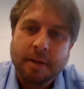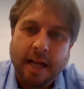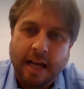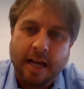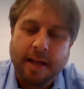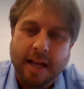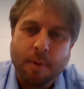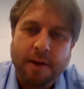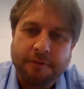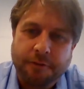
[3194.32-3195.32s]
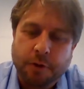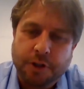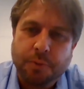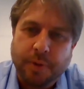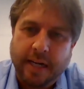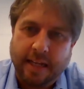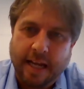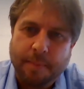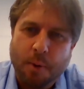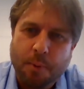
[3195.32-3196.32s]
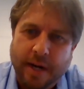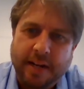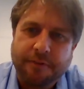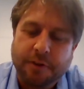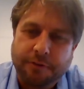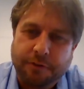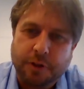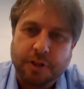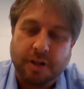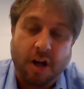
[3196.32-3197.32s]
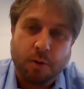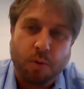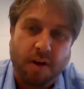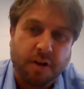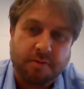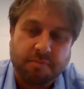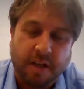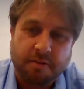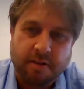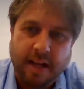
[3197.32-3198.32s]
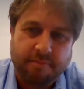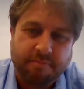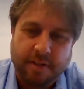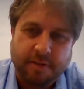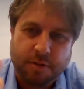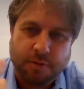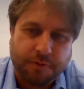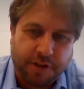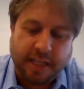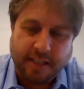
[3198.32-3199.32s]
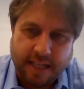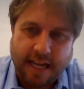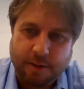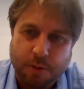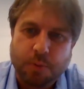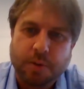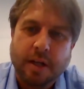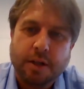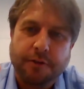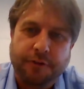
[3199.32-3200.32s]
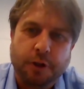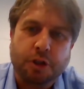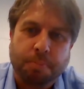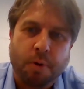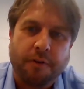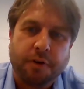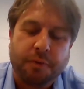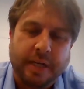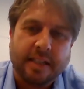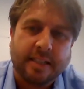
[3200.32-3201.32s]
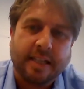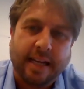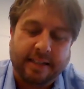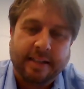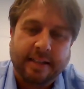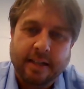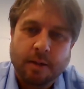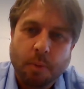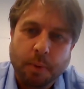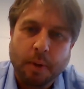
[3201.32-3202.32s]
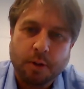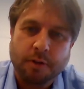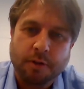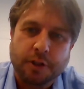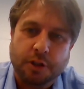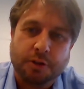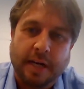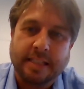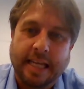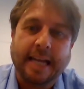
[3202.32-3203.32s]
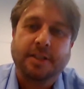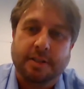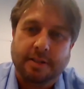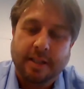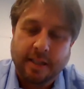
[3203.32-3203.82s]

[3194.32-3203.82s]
Am I future ready? Am I ready for the future? I've got a sort of think tank called the Future Profit of Real Estate. Well, we want the future transaction.